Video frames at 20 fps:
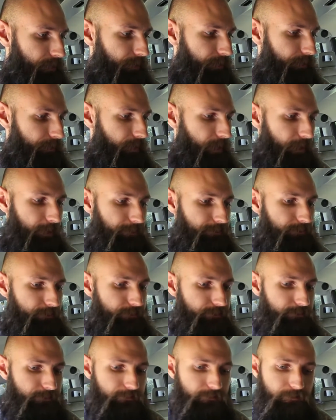Yeah,
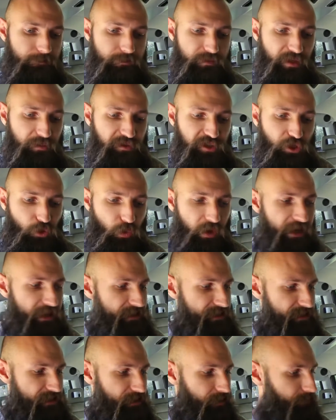some
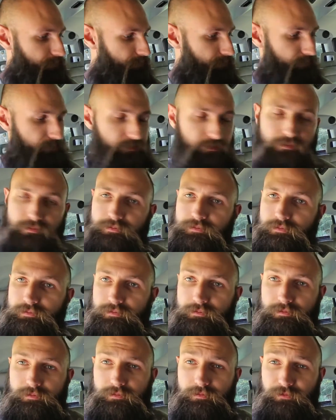squeaks
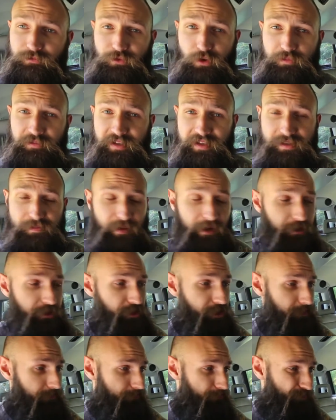from
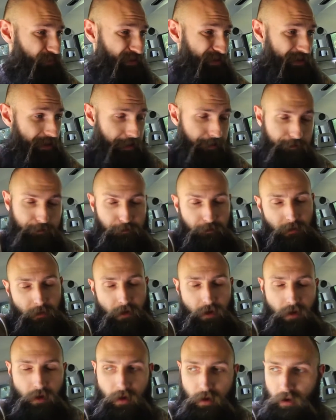suspension, but
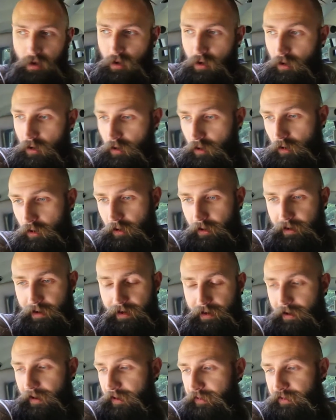
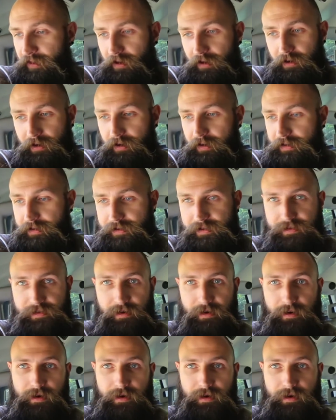again, I think it's